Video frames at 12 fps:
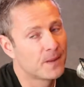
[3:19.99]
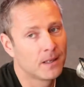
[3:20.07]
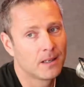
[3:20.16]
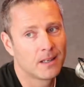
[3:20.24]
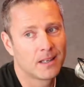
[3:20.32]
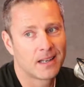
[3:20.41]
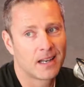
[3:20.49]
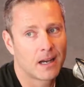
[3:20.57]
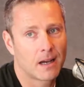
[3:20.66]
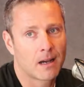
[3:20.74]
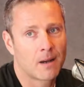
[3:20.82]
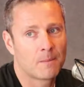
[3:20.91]

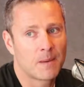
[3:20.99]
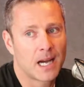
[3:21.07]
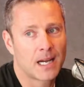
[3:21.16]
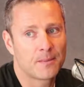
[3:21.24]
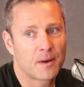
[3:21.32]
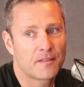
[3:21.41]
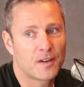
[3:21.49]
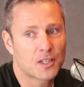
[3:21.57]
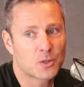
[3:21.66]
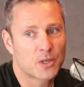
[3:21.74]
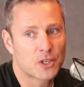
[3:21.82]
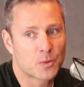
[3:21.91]
And my
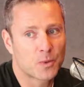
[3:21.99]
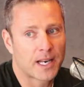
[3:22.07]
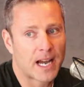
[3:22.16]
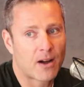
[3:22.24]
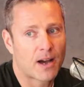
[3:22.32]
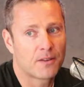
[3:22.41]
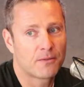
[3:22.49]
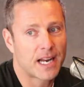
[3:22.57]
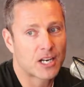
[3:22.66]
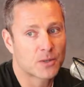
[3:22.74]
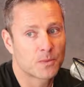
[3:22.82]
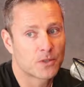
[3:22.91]
first audition went out, and the
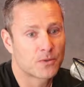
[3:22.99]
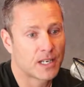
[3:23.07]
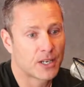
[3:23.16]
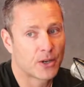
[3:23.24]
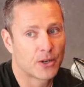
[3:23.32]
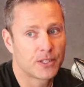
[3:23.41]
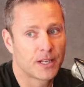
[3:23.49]
reaction was really good.